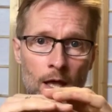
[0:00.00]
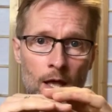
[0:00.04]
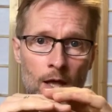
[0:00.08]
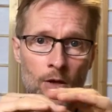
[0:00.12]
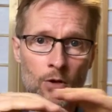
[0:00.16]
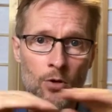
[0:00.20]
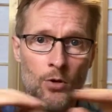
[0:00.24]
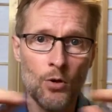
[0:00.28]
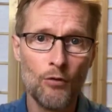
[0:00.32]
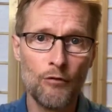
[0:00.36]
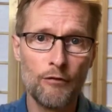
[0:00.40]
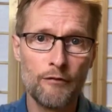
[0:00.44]

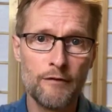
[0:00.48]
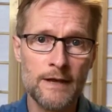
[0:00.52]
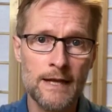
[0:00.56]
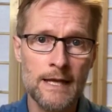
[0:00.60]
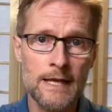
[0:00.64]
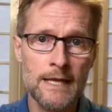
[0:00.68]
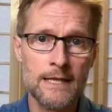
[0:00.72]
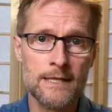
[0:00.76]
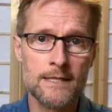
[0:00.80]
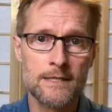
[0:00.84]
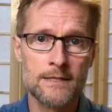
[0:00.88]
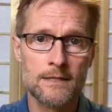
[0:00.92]
No
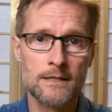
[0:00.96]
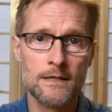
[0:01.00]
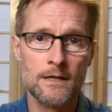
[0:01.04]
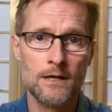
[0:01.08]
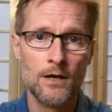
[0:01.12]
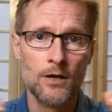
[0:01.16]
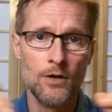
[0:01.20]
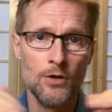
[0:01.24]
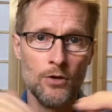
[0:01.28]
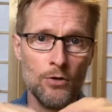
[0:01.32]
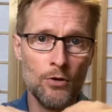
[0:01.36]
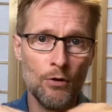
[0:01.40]
feelings,
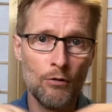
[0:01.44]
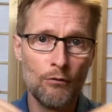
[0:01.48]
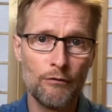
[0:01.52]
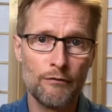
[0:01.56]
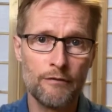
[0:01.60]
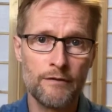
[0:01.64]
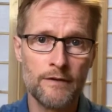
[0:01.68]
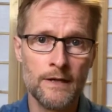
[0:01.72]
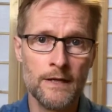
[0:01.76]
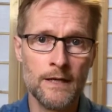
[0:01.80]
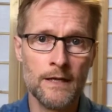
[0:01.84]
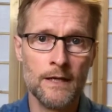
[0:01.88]
no
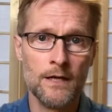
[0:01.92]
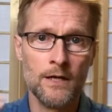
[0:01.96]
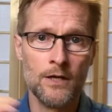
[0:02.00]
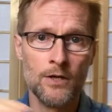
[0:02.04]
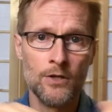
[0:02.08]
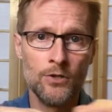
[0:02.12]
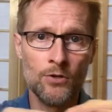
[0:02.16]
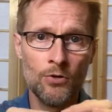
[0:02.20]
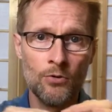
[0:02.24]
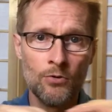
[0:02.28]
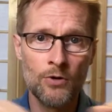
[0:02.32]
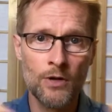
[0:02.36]
fear,
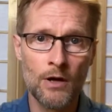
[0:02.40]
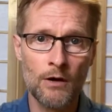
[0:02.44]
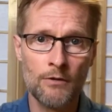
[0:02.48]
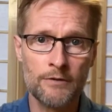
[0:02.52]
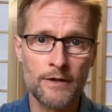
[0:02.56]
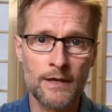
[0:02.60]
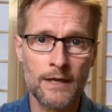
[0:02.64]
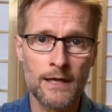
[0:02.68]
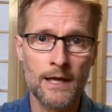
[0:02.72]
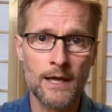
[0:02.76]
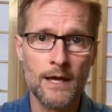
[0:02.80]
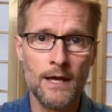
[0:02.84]
no
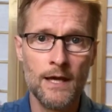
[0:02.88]
nothing,